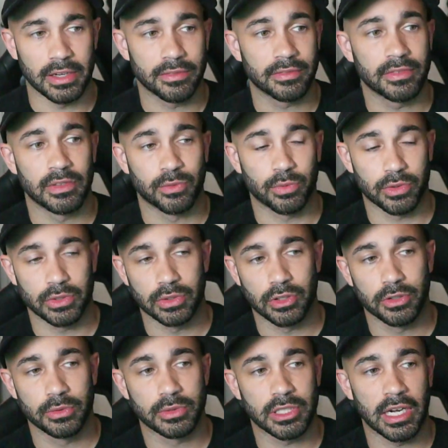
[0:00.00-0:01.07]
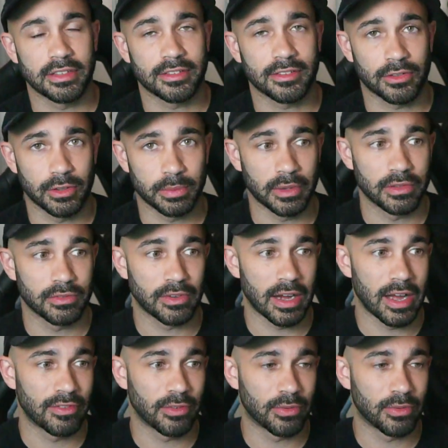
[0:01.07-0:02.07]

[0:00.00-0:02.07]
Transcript: If we're doing group shots, 3.5.